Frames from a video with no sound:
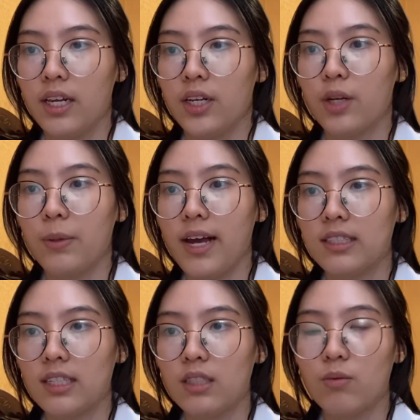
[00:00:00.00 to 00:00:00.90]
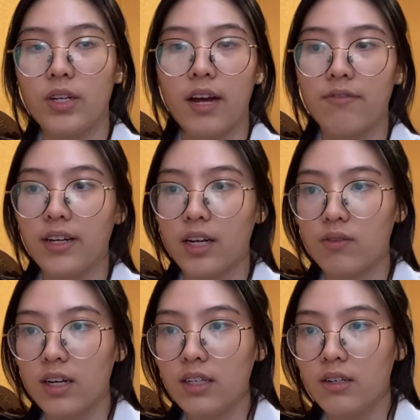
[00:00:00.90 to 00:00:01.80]
Cubital access with IV
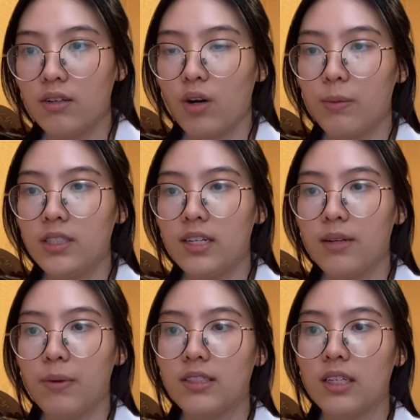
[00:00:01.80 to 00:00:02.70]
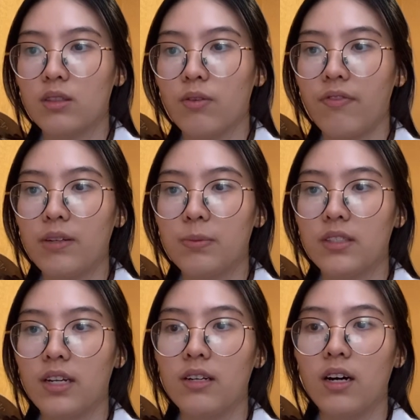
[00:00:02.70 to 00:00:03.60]
cannula, normal saline plus dexo
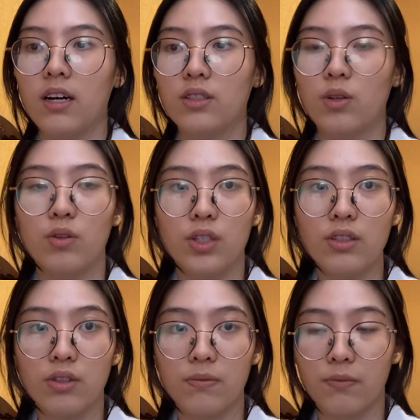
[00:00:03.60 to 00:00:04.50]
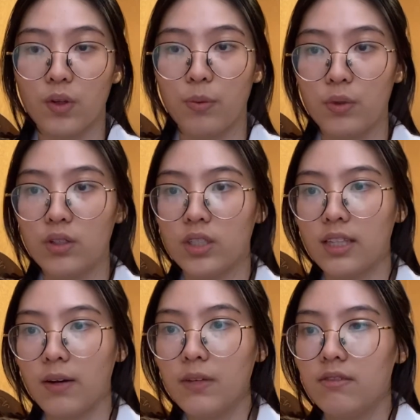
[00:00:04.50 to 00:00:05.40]
5% solution, we put it just
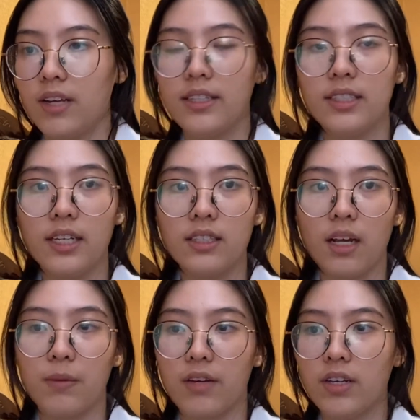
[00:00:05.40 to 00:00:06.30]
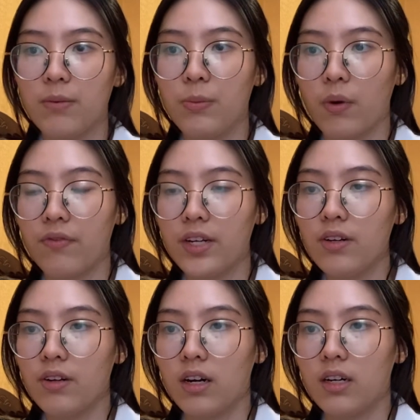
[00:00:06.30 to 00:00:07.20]
now. NSAIDs, I'm giving ibuprofen,
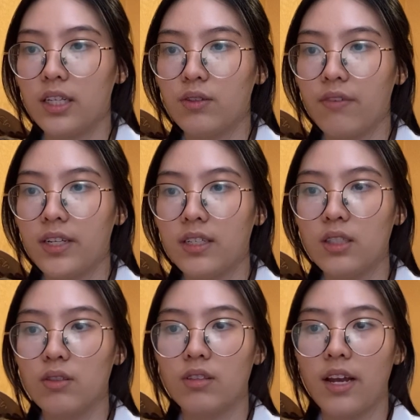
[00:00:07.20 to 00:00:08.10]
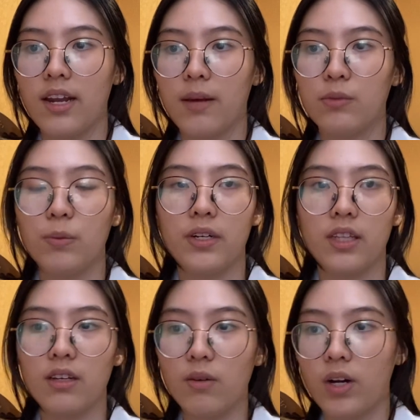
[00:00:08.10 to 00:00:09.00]
intravenous, 10 mg per
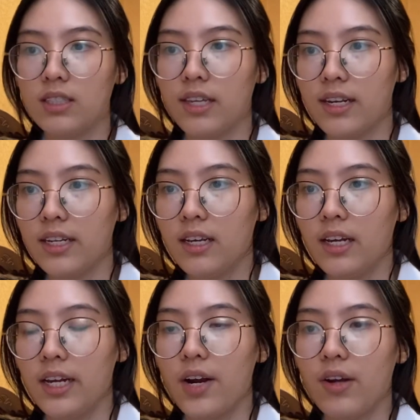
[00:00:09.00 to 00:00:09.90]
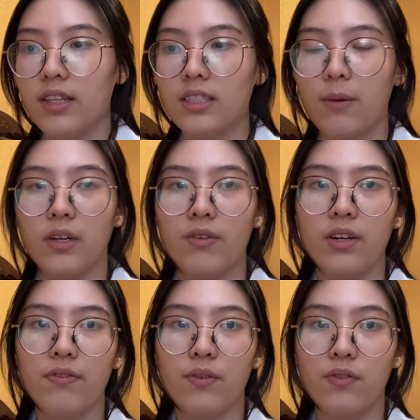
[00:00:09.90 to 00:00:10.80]
liter once daily. Diuretics, I'm giving
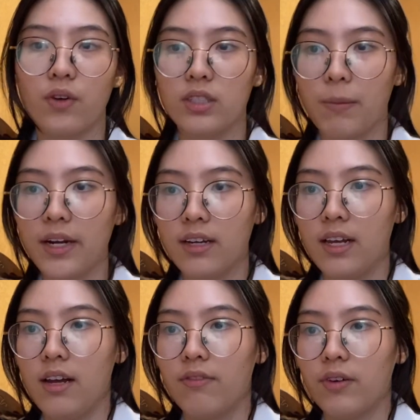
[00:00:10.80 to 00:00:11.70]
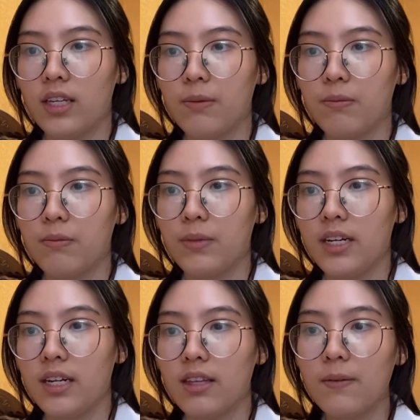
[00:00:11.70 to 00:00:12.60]
furosemide, 40
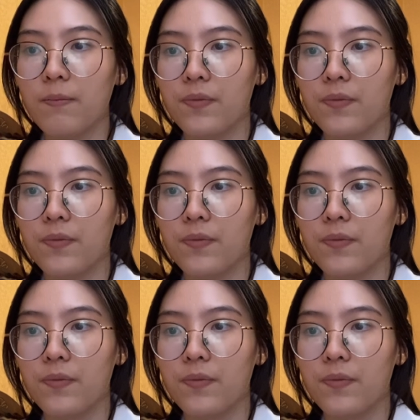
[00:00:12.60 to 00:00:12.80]
milliliter,